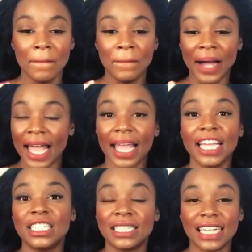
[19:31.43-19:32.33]
But
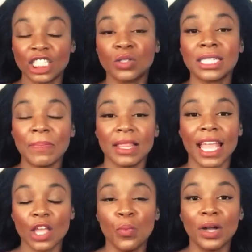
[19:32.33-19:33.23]
there's just something that
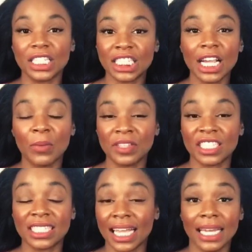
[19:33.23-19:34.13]
he wouldn't share with
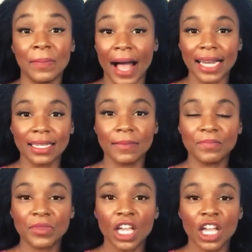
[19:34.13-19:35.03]
just anybody.
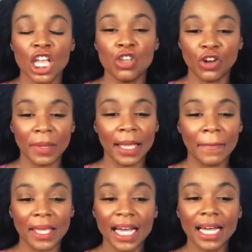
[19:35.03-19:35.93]
You know what I mean?